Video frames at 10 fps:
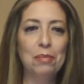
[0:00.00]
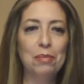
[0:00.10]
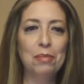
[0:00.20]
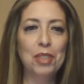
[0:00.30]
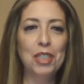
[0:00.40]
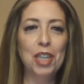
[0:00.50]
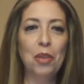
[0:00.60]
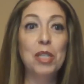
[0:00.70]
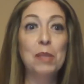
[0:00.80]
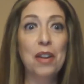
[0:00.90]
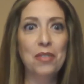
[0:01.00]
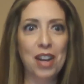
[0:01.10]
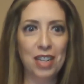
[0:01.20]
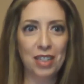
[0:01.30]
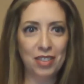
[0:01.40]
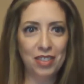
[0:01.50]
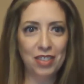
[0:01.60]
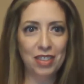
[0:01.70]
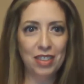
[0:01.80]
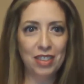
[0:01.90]
what's the other one? Spotify.
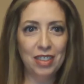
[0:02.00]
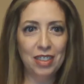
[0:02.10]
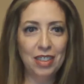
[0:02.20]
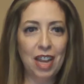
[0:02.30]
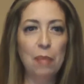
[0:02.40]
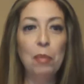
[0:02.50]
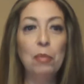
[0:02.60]
Apple